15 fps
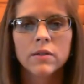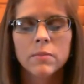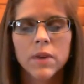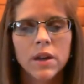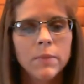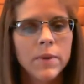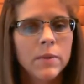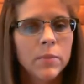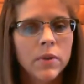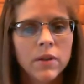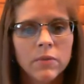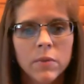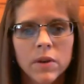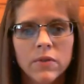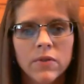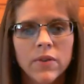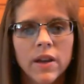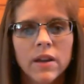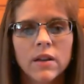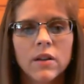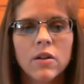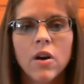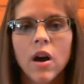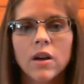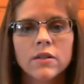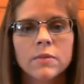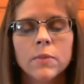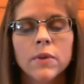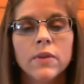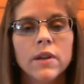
and many people have been fed a gospel